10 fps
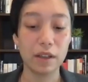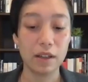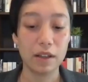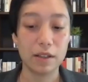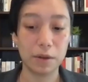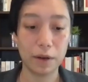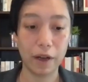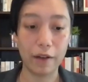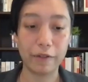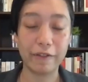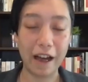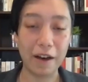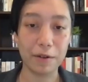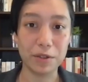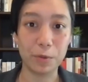So I
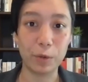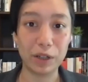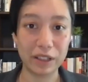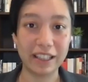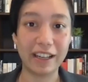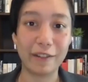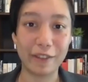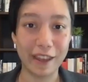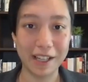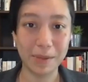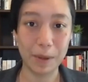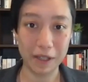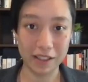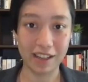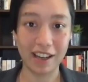found, weirdly enough, that
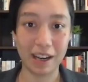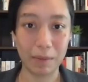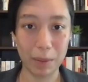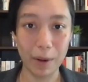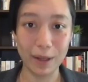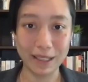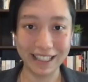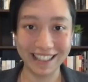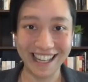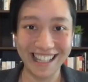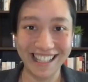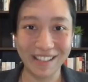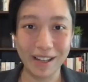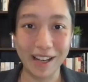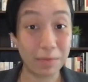experience in academic politics
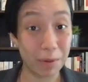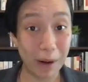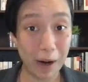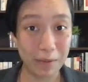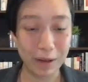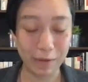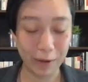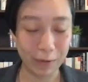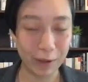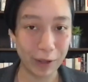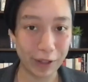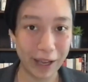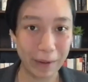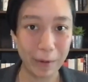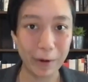has prepared me for the real
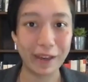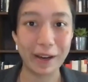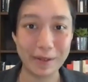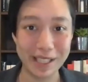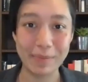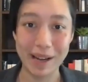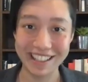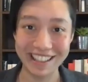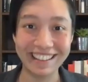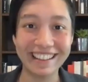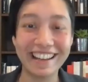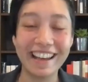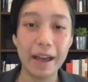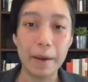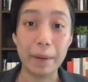thing more than I was expecting.
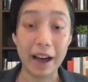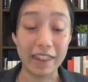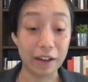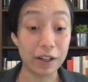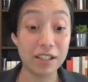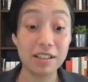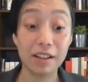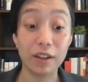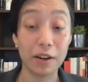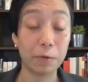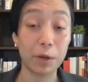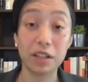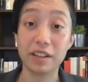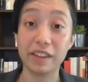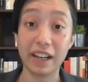But there is a lot of
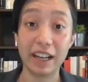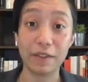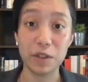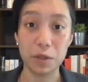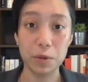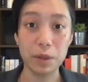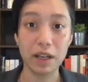work that I have to do.